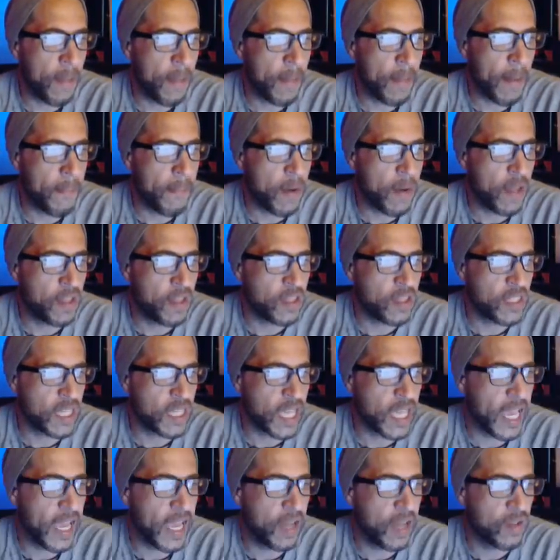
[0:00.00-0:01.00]
and my brother's
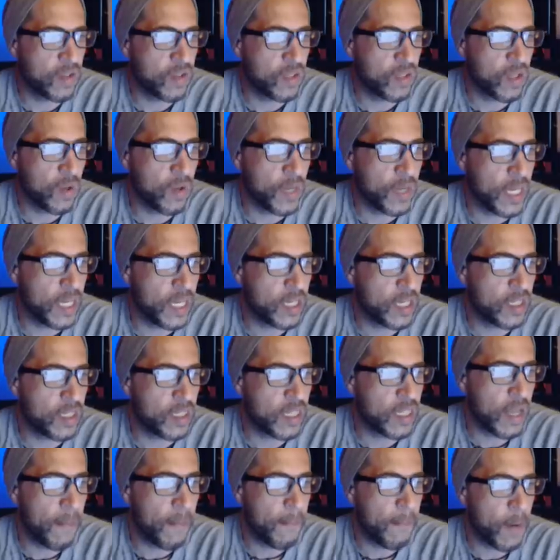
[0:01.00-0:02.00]
account so he could
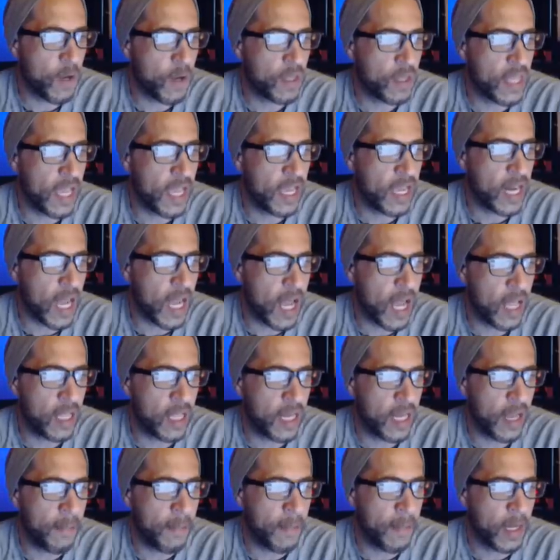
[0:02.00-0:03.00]
send birthday and
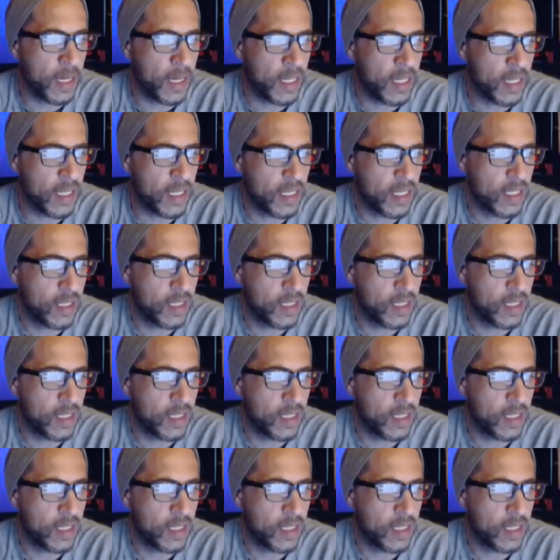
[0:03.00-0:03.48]
holiday money